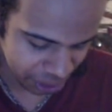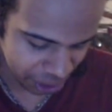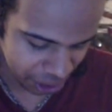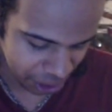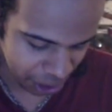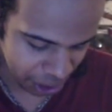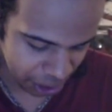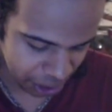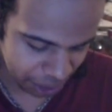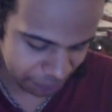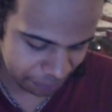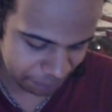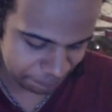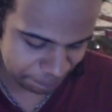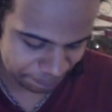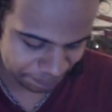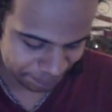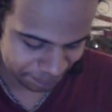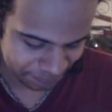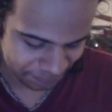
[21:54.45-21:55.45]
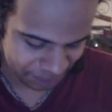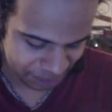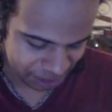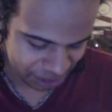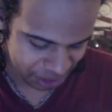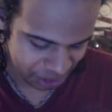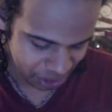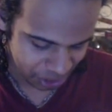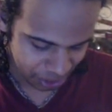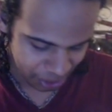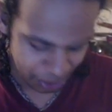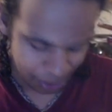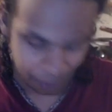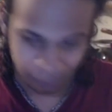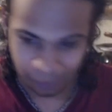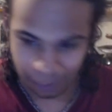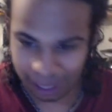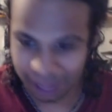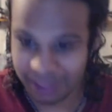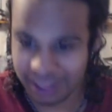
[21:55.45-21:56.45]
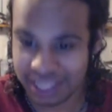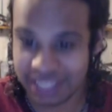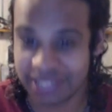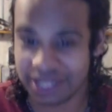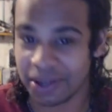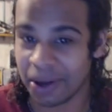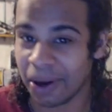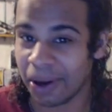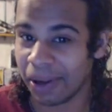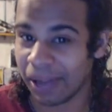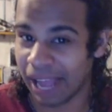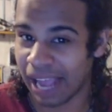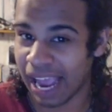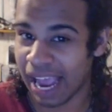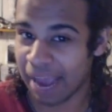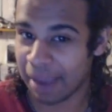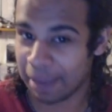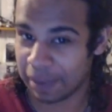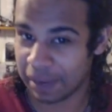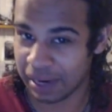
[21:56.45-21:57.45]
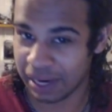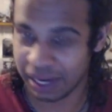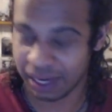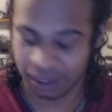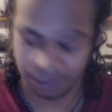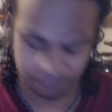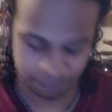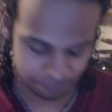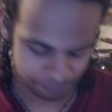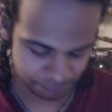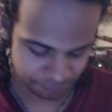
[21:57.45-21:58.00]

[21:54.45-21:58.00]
while this is all happening,